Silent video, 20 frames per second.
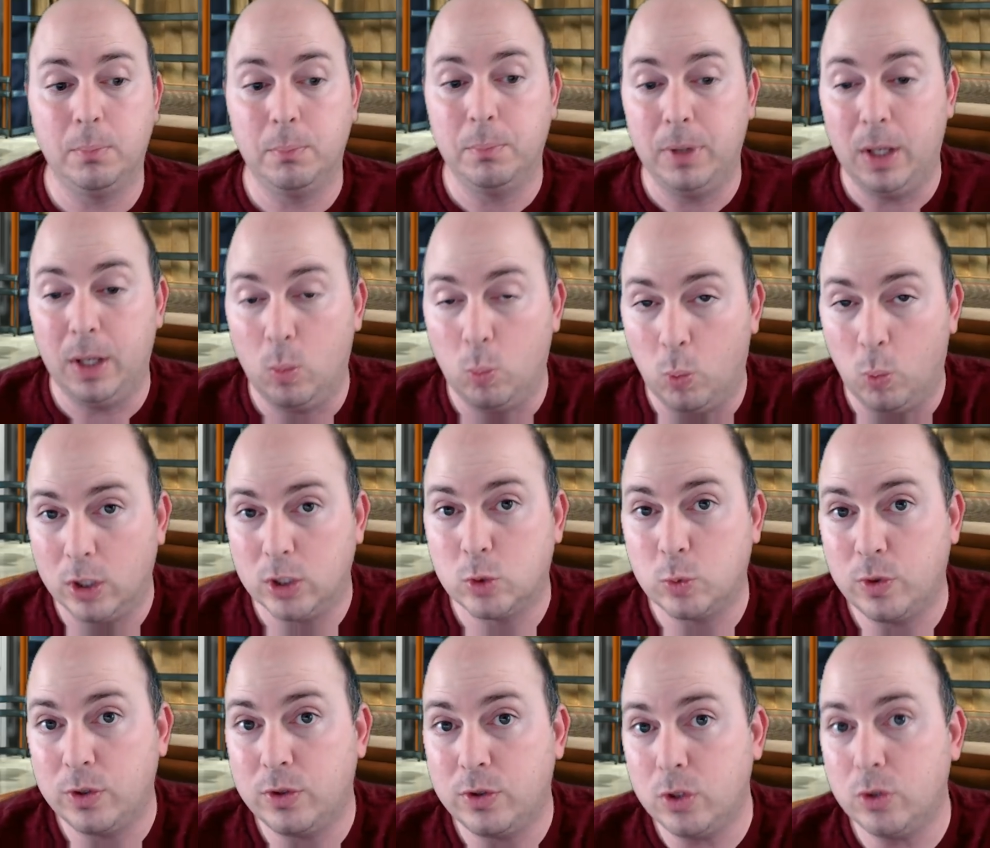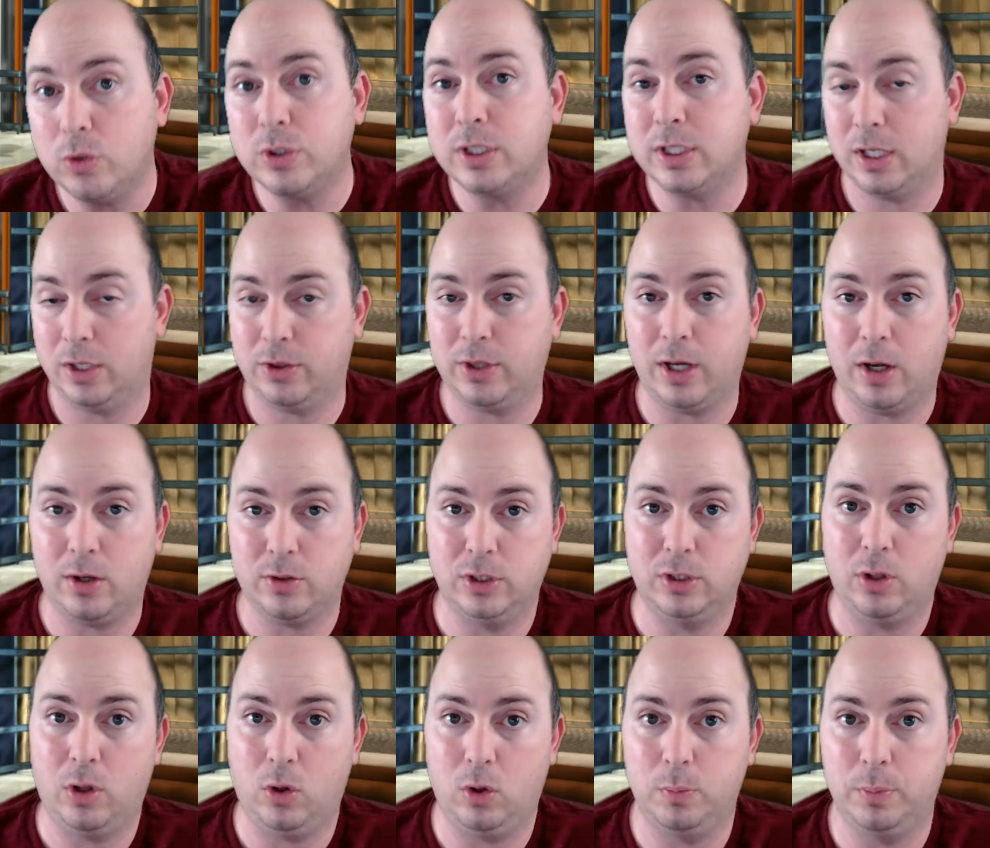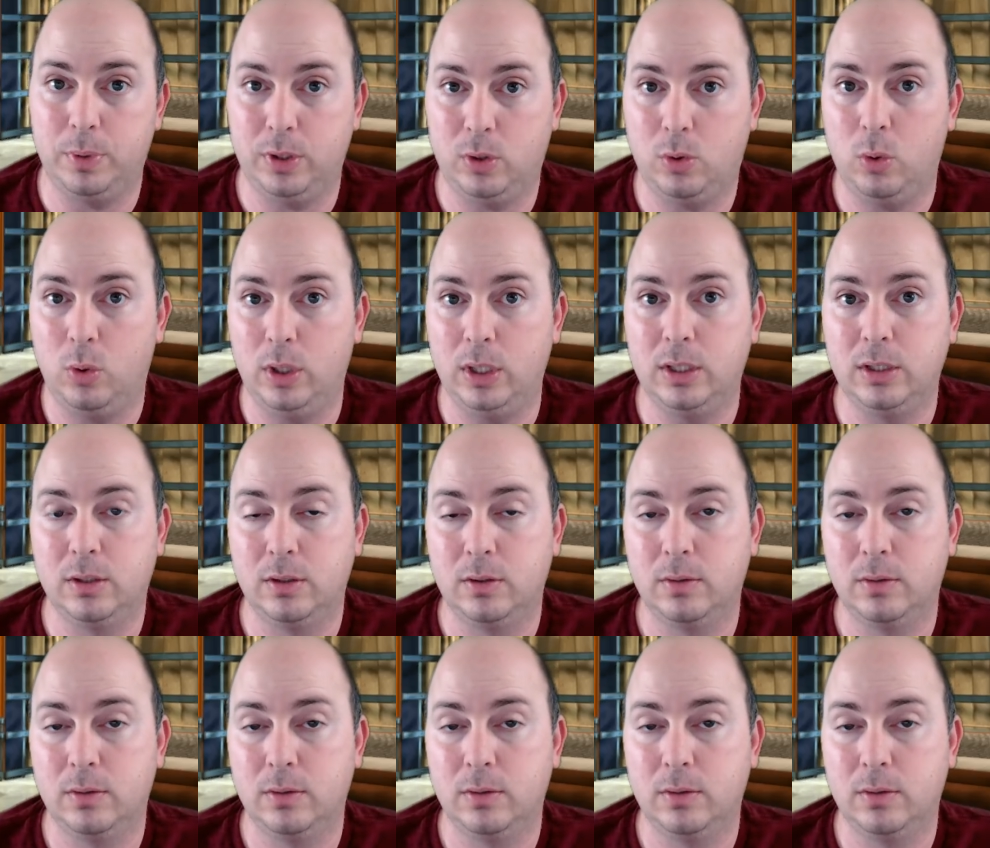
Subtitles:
And once we do see $1,000 Bitcoin,